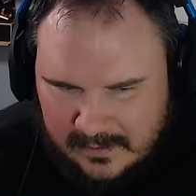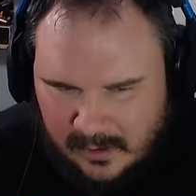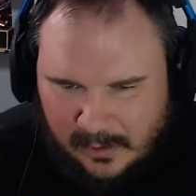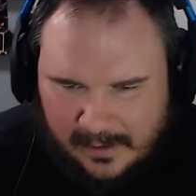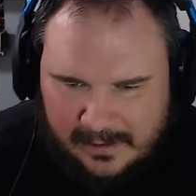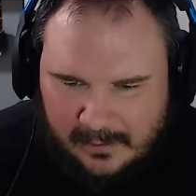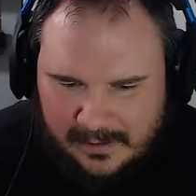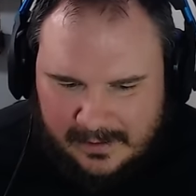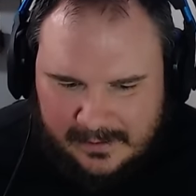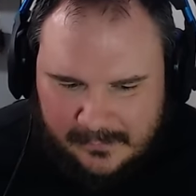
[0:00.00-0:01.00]
Hold
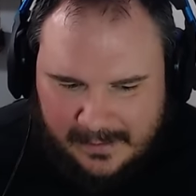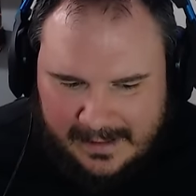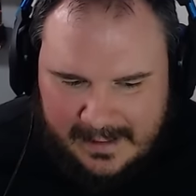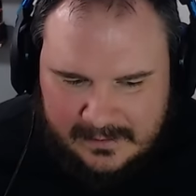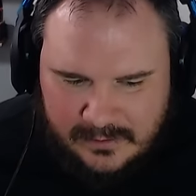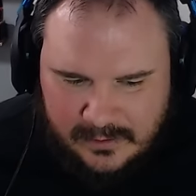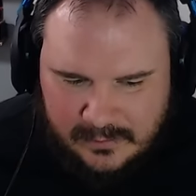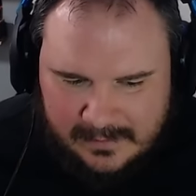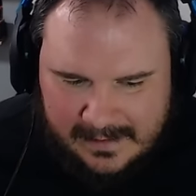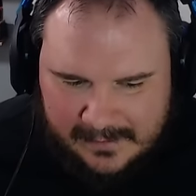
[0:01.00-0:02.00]
on. If I had to choose
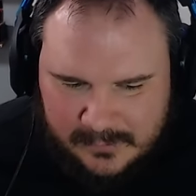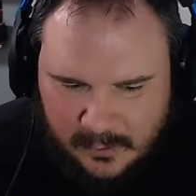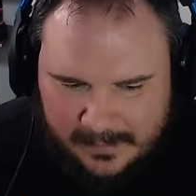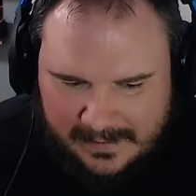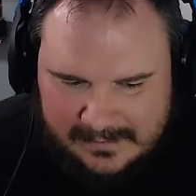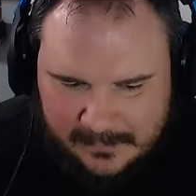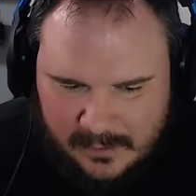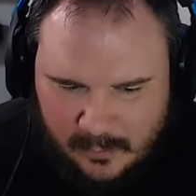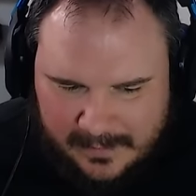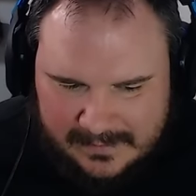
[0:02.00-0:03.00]
one, I have to go back. Let me
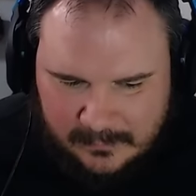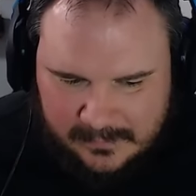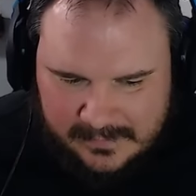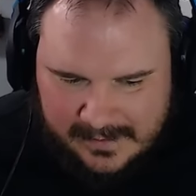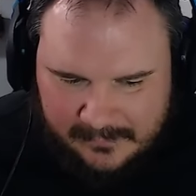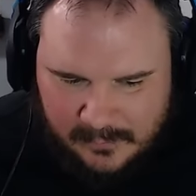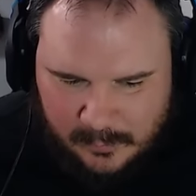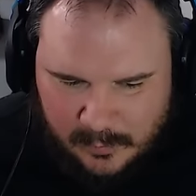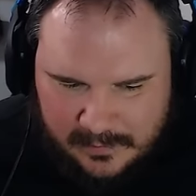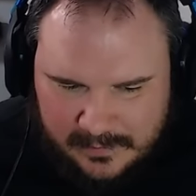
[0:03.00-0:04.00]
go back to when they have the
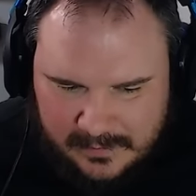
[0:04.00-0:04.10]
board.